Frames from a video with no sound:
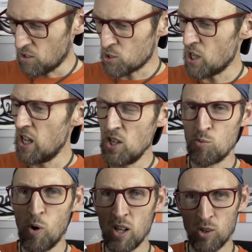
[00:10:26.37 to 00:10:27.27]
gotta say, it
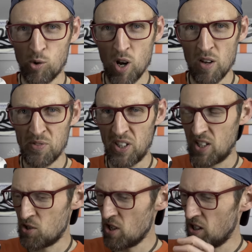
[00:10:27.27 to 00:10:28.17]
is well crafted,
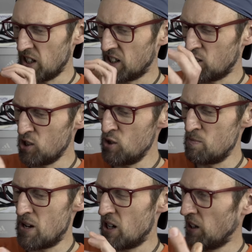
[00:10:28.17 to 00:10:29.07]
there's no like
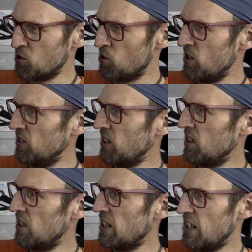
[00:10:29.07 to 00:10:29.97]
glue marks or
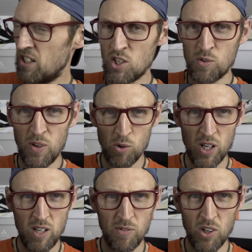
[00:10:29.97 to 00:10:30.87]
anything like that. It does feel
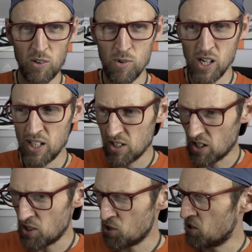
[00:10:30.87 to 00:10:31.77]
like you've got a really
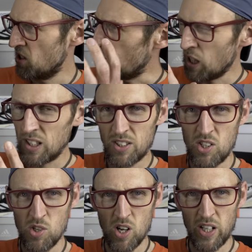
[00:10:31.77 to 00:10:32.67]
nice, well
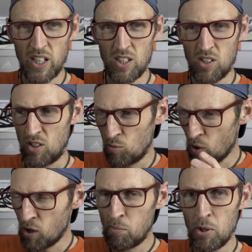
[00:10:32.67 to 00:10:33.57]
designed and
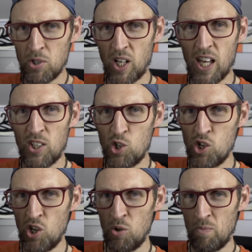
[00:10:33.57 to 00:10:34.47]
well put together
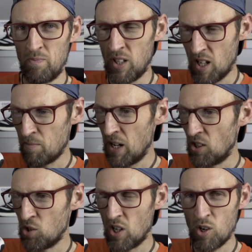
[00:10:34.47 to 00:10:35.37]
shoe, and that
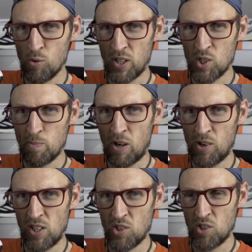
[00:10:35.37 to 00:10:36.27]
makes the whole
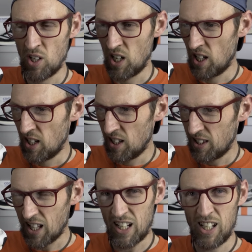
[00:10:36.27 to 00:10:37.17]
experience
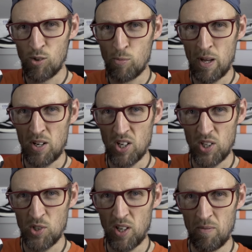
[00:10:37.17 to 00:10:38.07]
a little bit
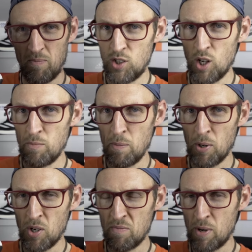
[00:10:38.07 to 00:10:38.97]
nicer. Don't be
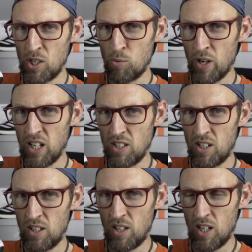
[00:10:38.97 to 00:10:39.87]
put off by the weight.
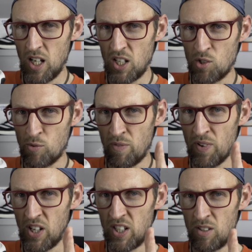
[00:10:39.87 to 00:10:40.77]
It's a
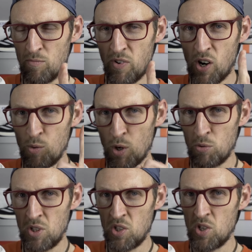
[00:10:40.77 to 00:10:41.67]
refined and very
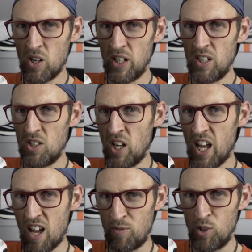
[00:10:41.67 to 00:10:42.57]
well designed
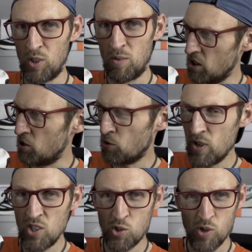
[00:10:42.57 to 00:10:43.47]
effort. The
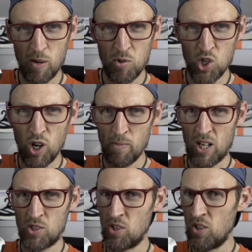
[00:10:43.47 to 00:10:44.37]
three stripe shoe
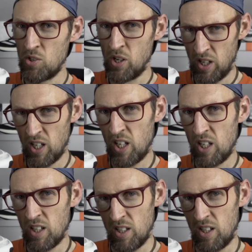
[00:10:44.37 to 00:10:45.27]
masters
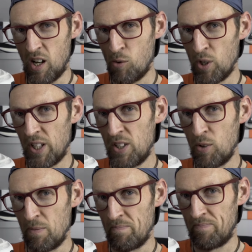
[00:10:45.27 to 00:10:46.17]
know what they're
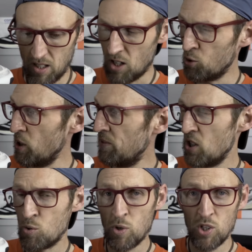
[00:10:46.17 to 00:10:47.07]
doing. I'll give
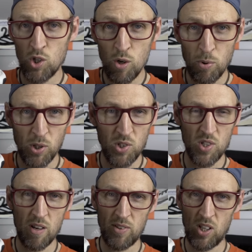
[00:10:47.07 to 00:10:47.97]
this one a
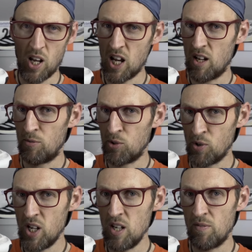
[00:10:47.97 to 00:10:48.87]
2.7 out of
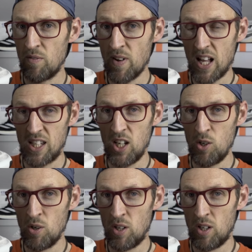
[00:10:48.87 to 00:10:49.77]
3 for
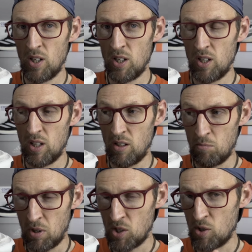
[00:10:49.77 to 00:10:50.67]
value,
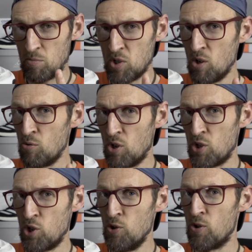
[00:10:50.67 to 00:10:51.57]
because I'm still
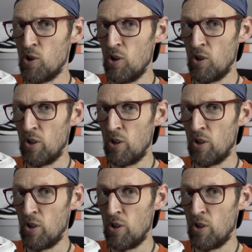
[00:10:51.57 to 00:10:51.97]
not sure